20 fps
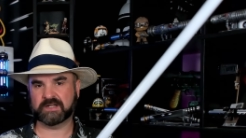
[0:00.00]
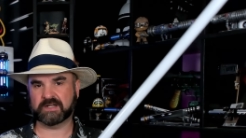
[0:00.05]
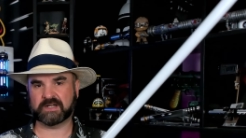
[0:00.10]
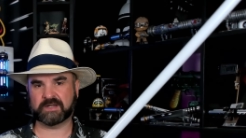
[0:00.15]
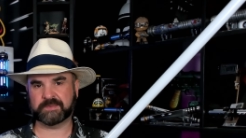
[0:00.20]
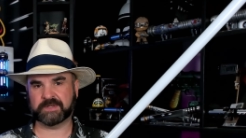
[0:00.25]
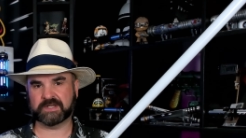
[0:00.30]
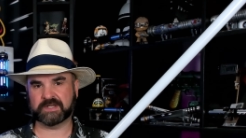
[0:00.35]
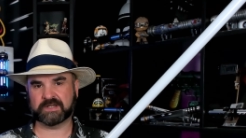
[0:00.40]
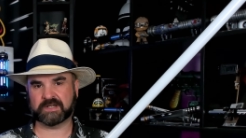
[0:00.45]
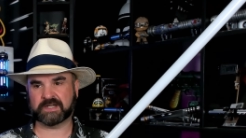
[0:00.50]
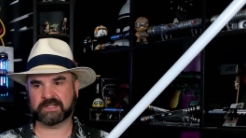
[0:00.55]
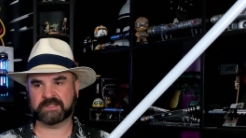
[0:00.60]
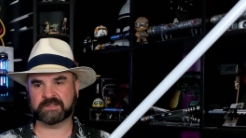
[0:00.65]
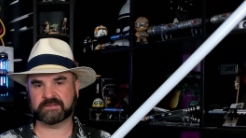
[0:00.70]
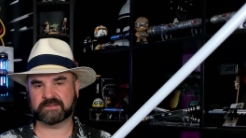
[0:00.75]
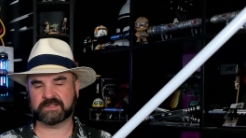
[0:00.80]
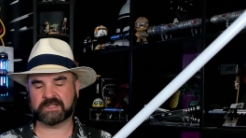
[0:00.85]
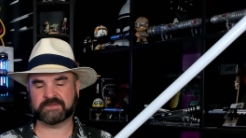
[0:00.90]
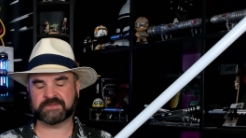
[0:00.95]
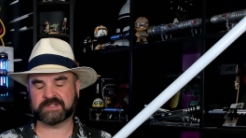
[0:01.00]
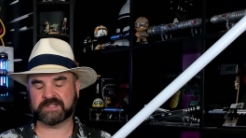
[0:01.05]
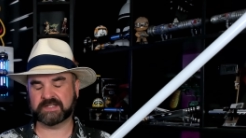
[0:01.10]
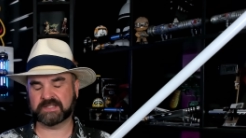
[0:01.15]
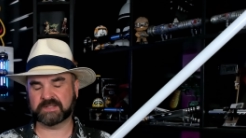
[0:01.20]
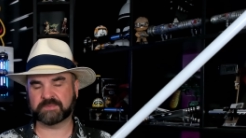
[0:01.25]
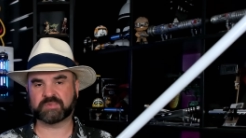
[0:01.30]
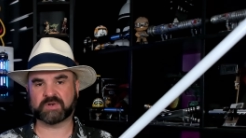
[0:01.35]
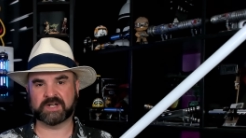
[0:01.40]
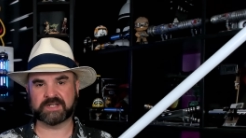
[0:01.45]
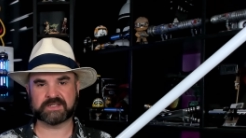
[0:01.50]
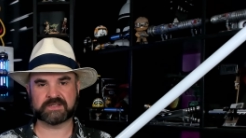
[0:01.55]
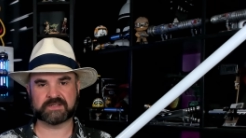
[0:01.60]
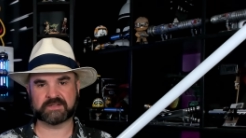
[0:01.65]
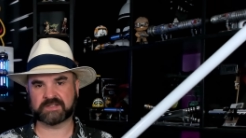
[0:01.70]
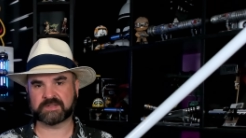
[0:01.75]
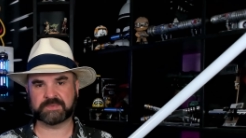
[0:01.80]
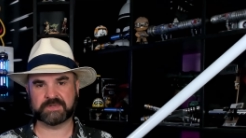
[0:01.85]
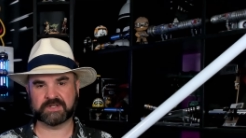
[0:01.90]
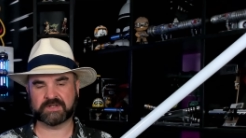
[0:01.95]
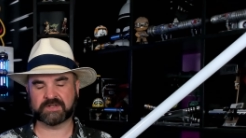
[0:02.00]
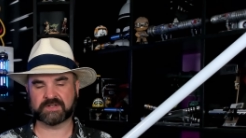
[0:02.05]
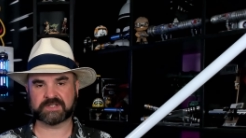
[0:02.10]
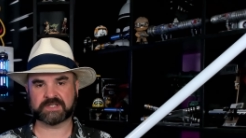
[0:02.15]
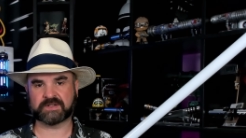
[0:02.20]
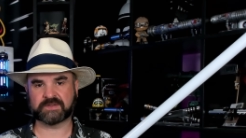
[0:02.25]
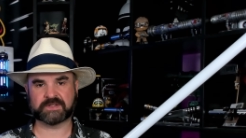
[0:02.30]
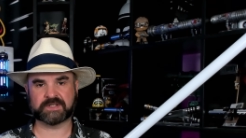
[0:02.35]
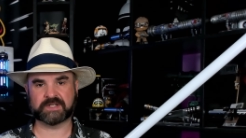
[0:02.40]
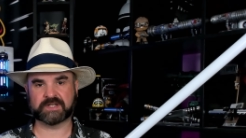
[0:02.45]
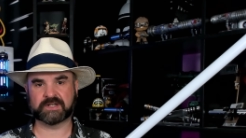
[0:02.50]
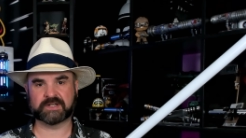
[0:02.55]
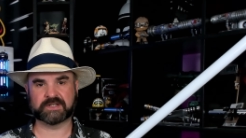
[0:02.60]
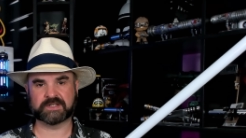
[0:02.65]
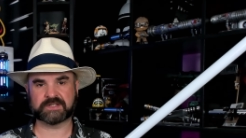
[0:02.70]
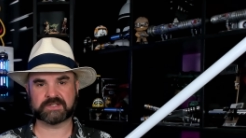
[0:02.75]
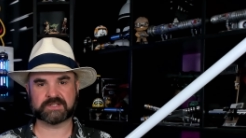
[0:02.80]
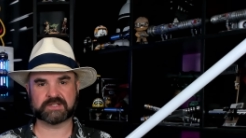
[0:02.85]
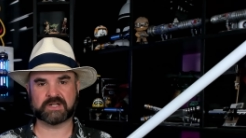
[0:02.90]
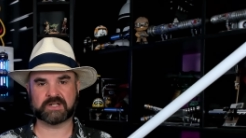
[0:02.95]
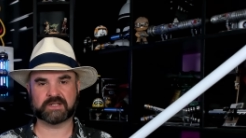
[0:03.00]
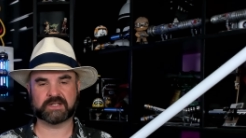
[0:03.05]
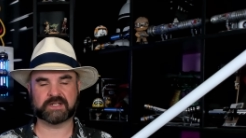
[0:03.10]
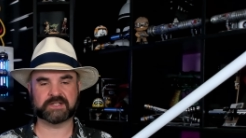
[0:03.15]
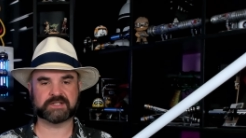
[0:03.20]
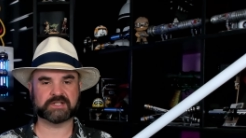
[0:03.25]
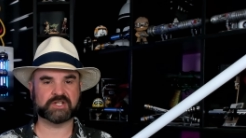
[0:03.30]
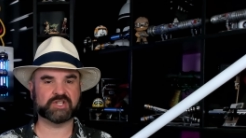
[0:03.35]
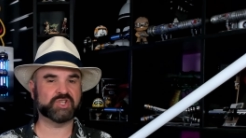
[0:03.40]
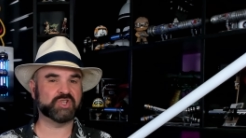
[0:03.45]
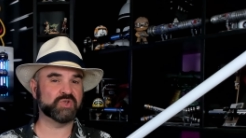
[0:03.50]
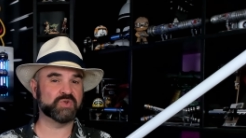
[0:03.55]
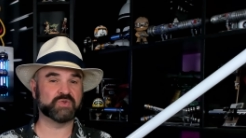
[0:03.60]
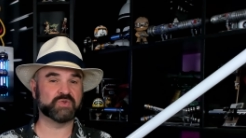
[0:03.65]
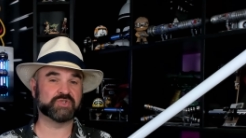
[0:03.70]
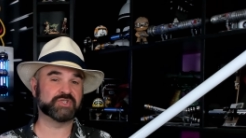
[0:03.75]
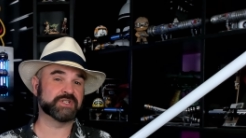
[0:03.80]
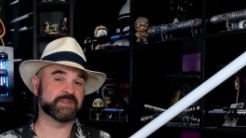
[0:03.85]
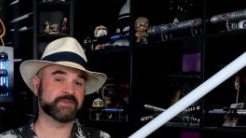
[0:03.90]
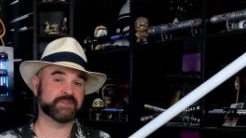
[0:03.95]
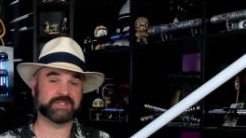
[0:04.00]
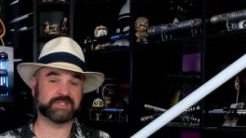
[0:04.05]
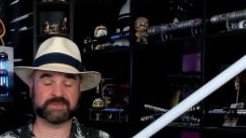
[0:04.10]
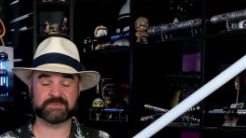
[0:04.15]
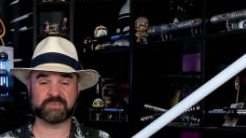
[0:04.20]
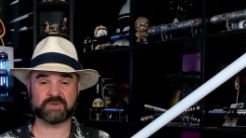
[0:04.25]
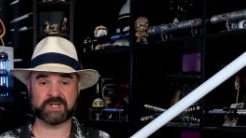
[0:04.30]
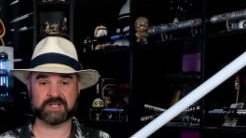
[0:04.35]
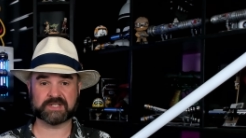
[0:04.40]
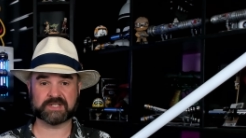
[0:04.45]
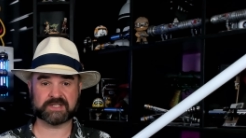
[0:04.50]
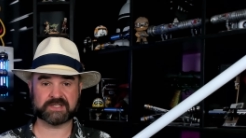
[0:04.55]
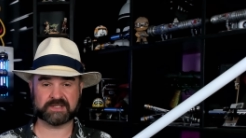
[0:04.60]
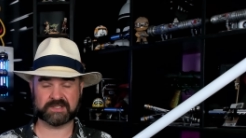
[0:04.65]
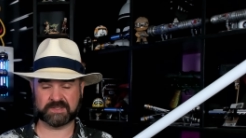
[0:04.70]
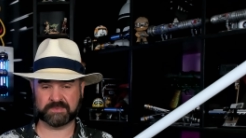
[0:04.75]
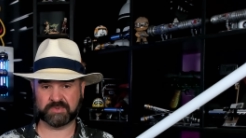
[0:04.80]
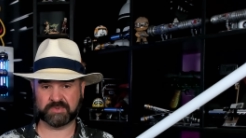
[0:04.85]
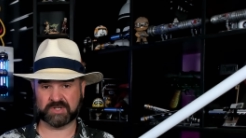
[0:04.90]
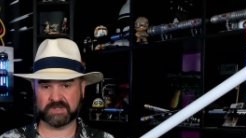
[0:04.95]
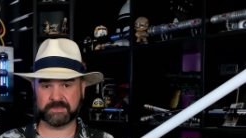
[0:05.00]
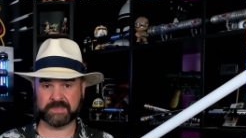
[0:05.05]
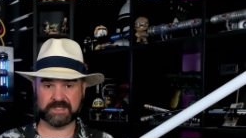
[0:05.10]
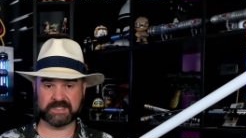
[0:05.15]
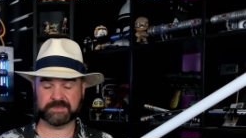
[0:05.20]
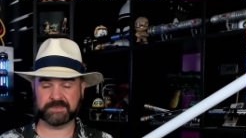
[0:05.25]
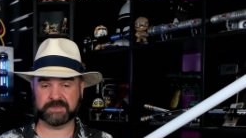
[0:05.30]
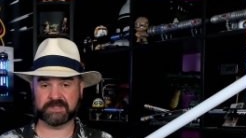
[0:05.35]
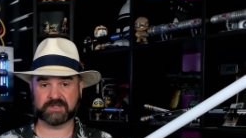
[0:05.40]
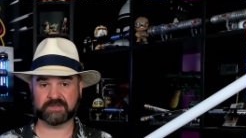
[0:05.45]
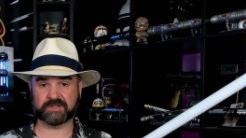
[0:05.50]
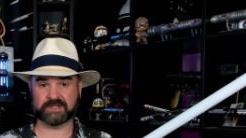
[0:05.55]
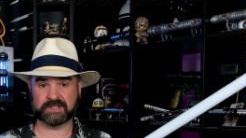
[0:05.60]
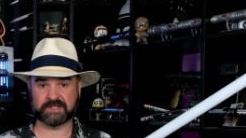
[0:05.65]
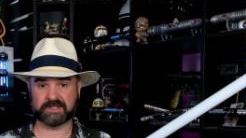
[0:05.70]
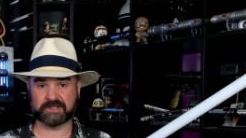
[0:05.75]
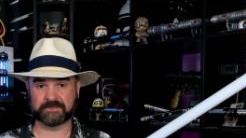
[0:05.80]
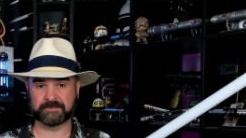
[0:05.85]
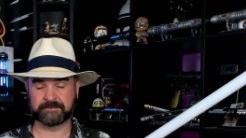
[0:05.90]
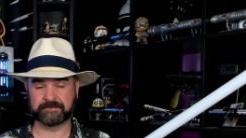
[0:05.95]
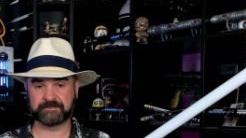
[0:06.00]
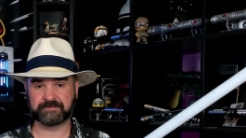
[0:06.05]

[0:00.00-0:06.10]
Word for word: I mean, I've seen the prices of speakers out there, and it's not like it's a huge difference in price to put a bass speaker in there.